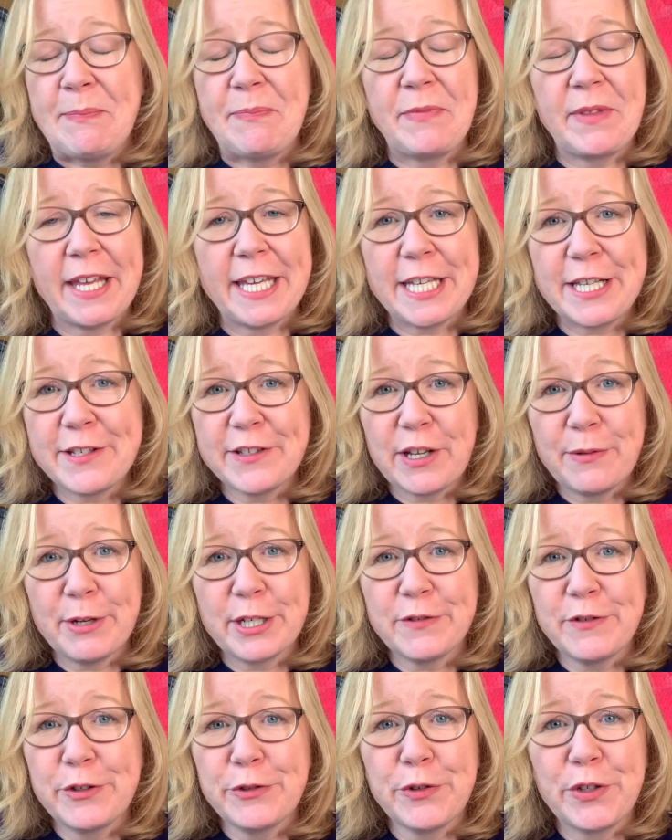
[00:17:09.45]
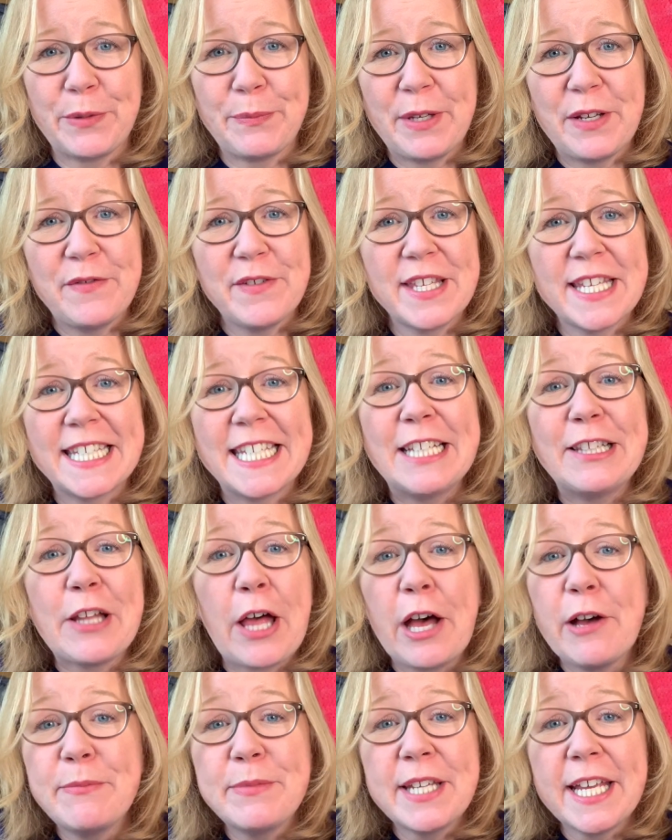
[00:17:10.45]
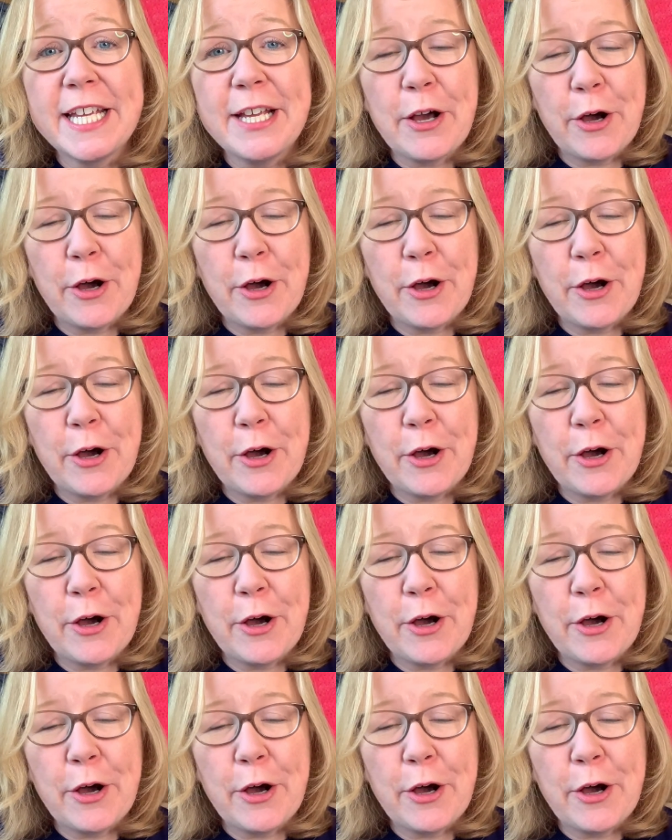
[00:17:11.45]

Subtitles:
Thank you so much for joining me for this little update